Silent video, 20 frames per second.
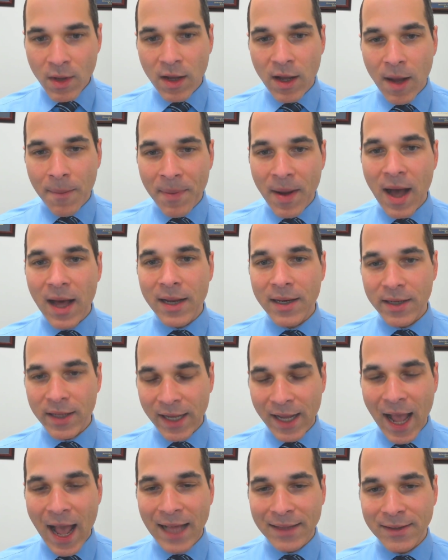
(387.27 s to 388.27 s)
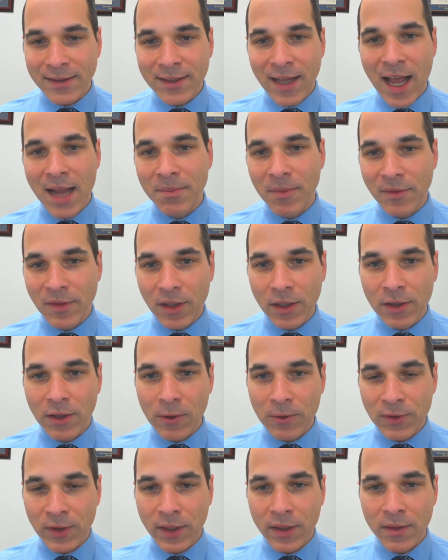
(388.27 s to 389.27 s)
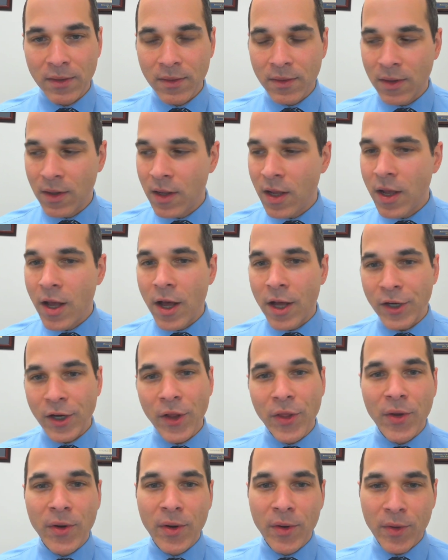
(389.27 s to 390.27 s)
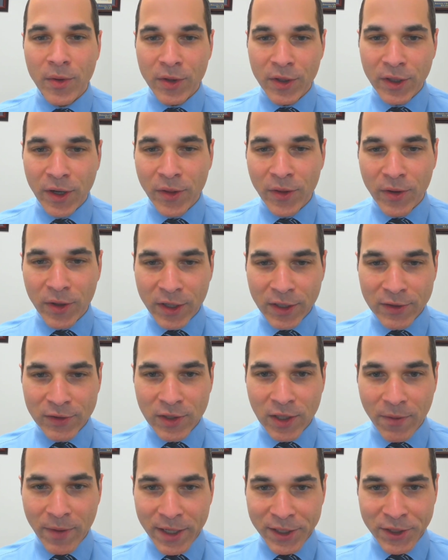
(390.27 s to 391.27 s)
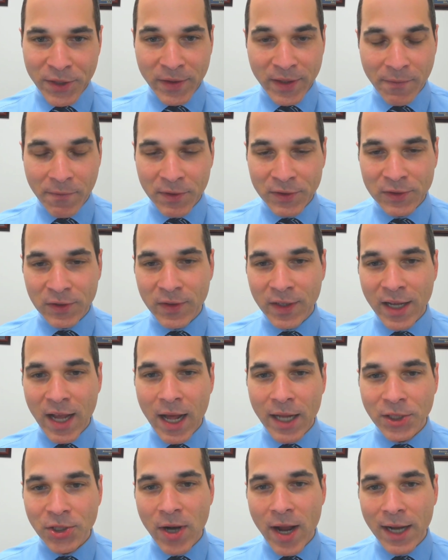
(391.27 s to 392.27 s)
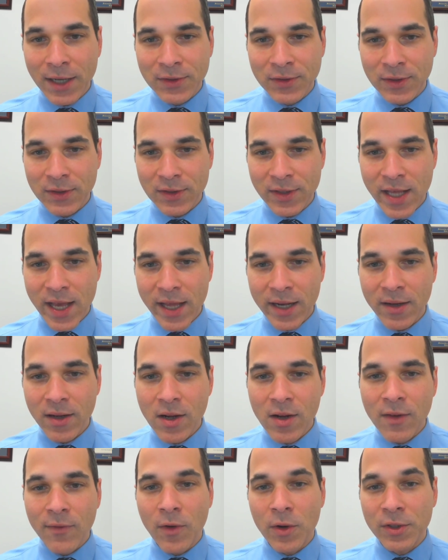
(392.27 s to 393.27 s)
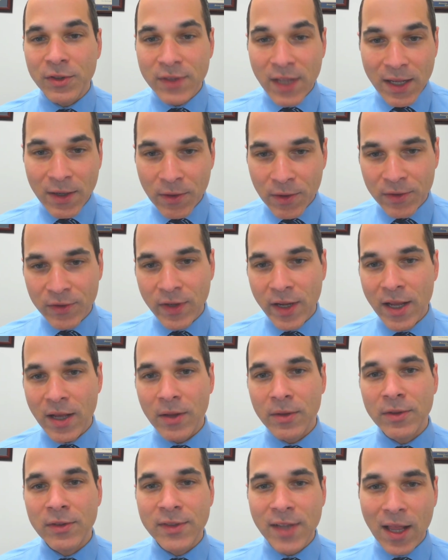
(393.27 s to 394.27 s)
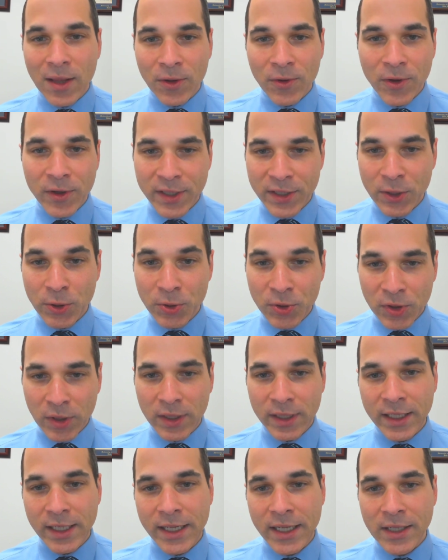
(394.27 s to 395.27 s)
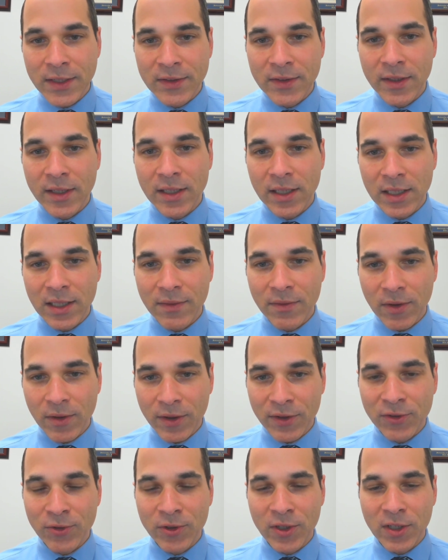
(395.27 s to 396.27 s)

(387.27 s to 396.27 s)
at the time of the closing. Another consideration of the difference in the contracts is that for a standard sale, seller usually needs to deliver a